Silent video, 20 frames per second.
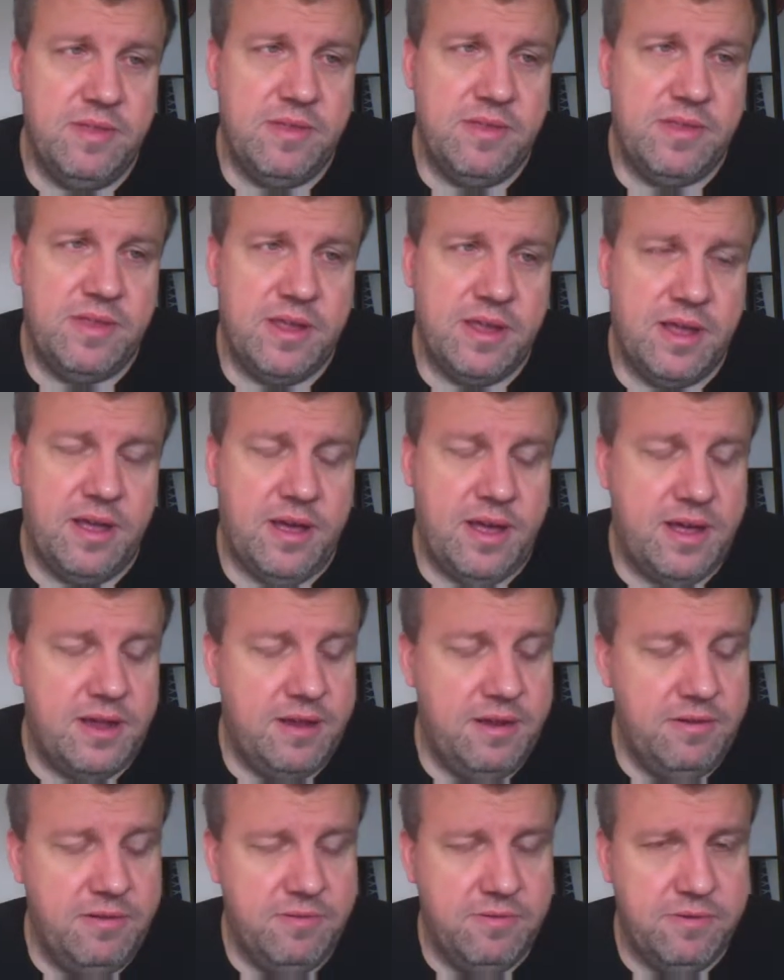Sagat
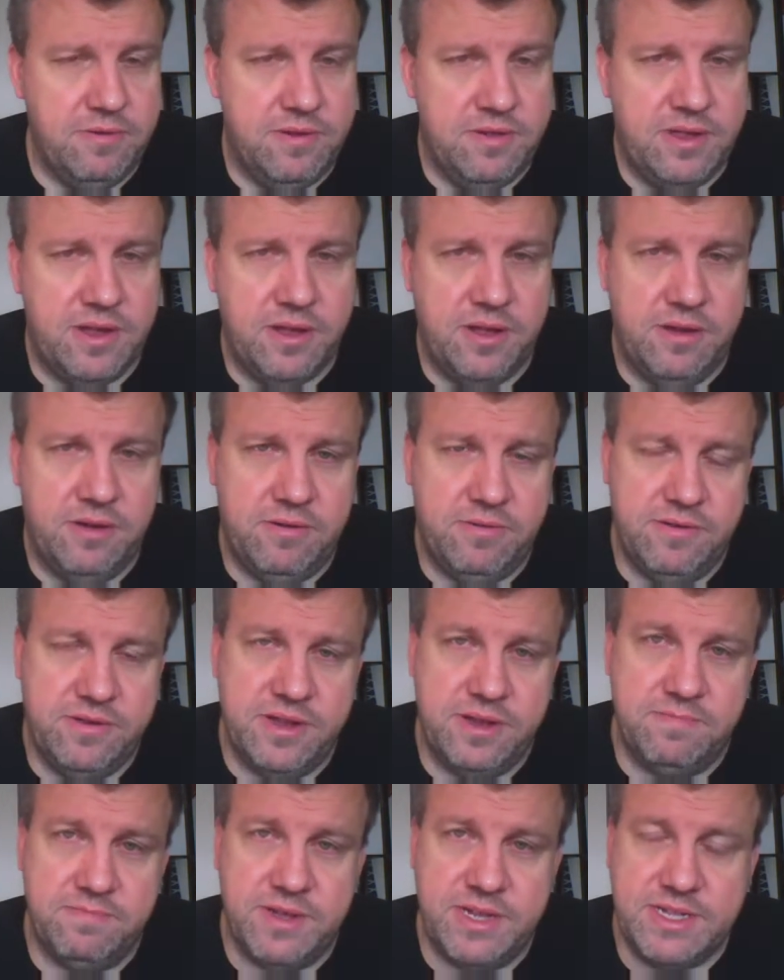or Sago or
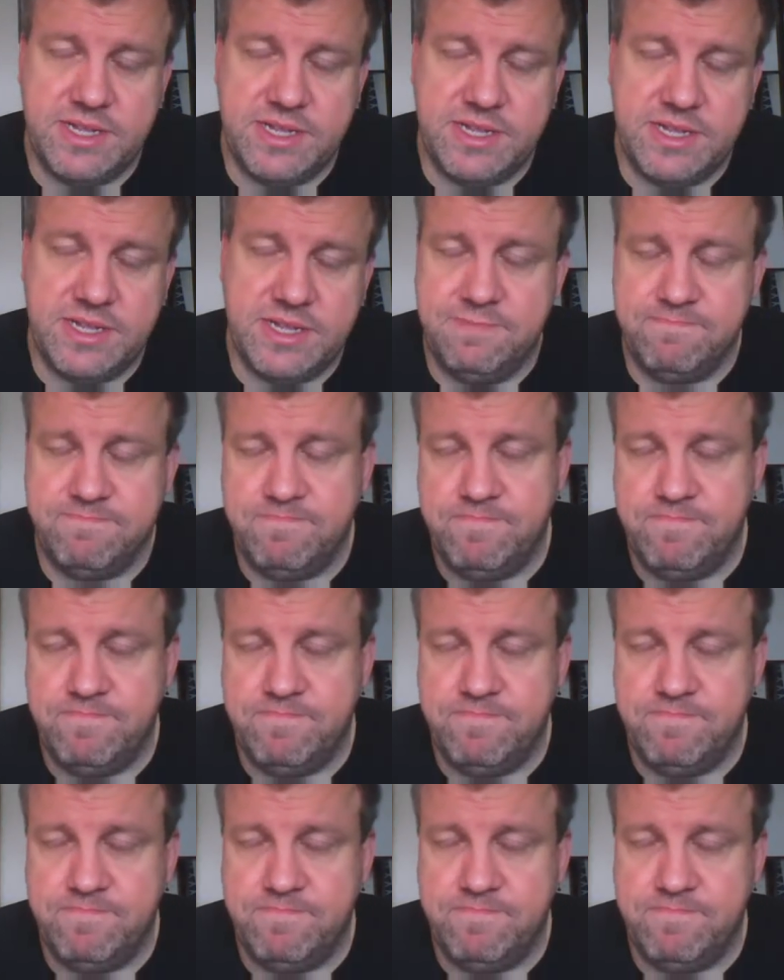something like that.